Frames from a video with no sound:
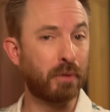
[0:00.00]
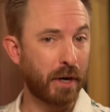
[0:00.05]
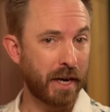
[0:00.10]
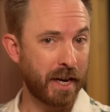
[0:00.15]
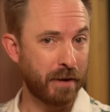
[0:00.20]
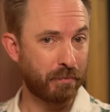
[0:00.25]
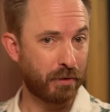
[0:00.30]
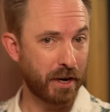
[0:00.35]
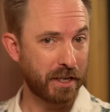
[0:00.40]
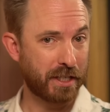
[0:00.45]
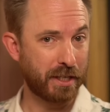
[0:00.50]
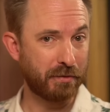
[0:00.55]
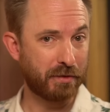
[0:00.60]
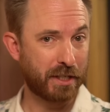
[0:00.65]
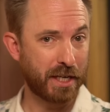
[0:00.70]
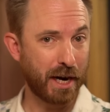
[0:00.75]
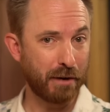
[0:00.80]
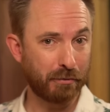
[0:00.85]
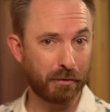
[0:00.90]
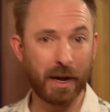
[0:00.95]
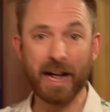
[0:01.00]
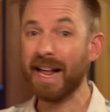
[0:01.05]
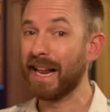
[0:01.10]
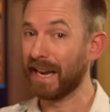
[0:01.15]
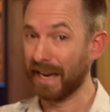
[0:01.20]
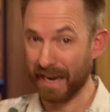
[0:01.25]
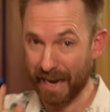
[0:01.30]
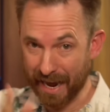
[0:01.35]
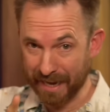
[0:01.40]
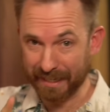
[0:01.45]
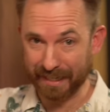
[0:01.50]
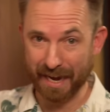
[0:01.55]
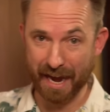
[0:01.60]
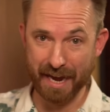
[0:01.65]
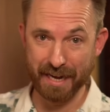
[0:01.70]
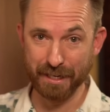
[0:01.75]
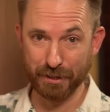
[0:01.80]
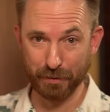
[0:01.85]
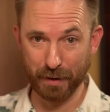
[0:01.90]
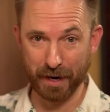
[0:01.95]
Pretty impressive stuff. Let's get
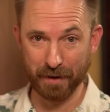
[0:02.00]
into